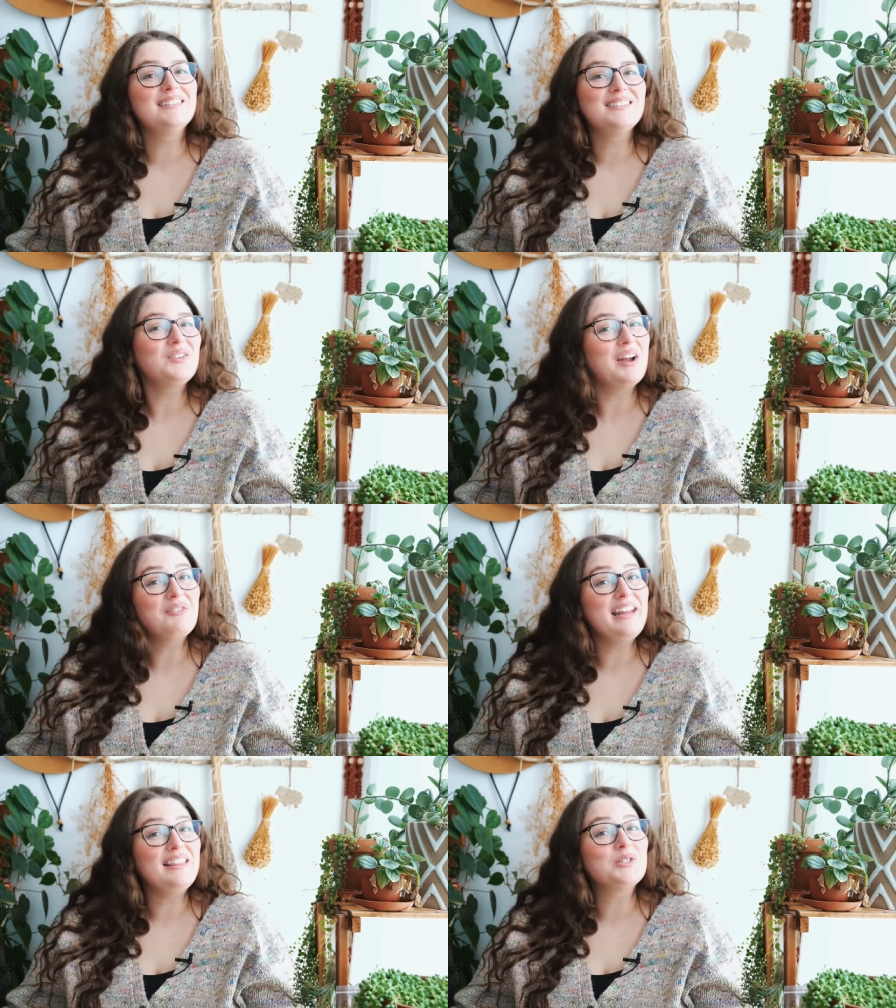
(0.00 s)
So
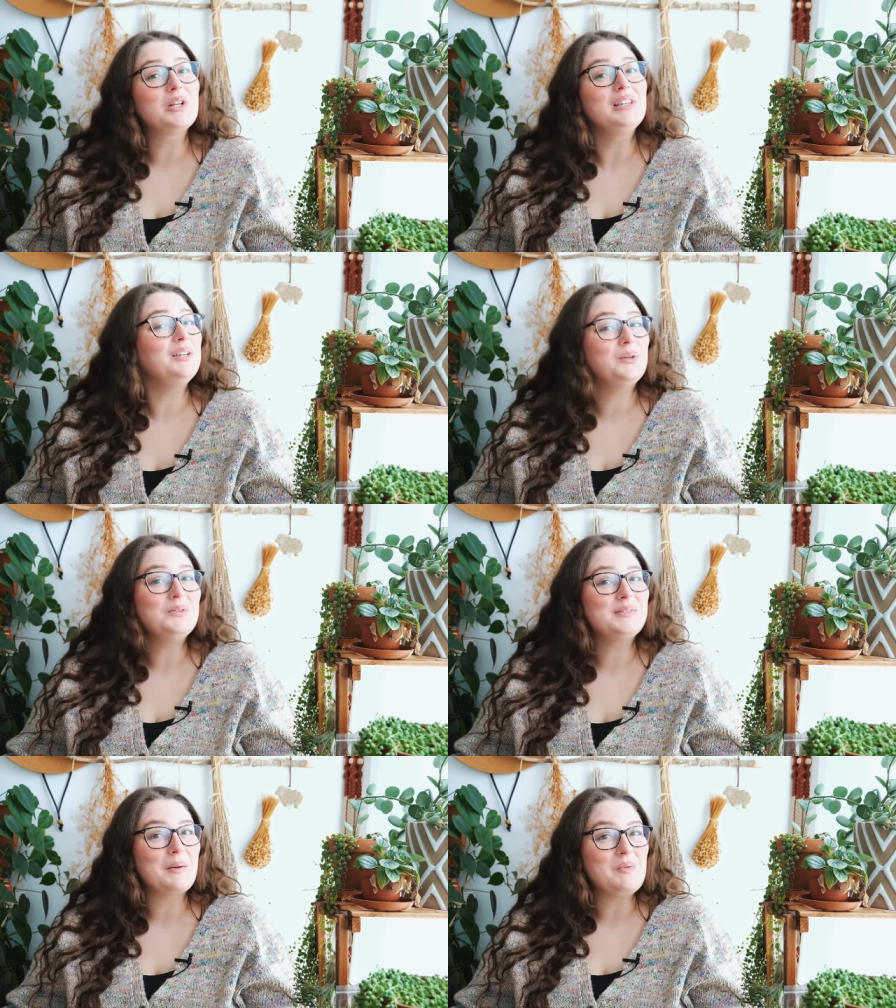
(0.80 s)
every day there's a
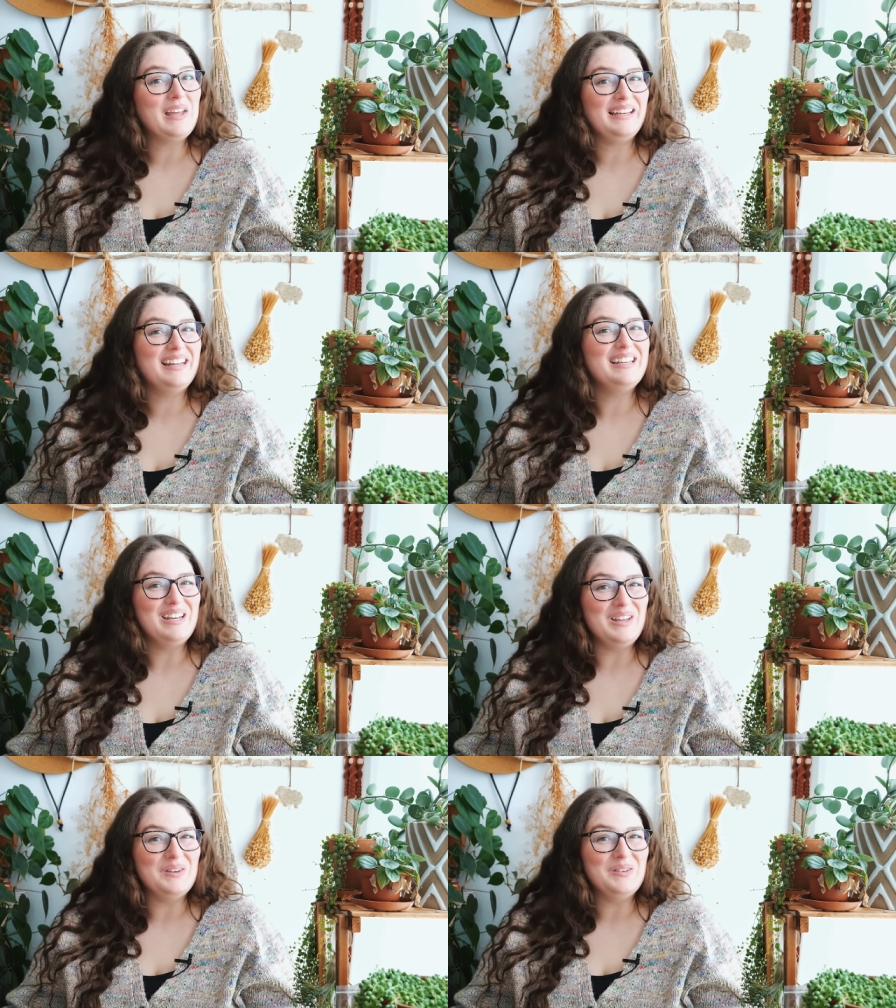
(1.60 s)
little something
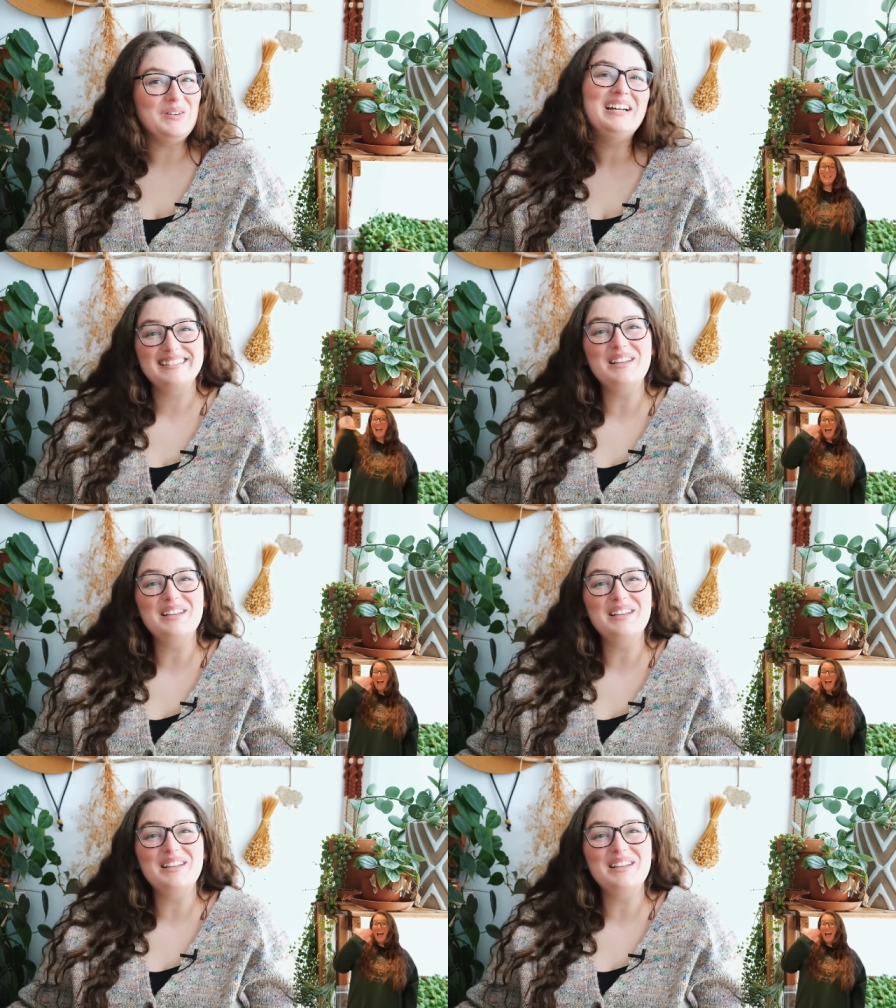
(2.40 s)
new.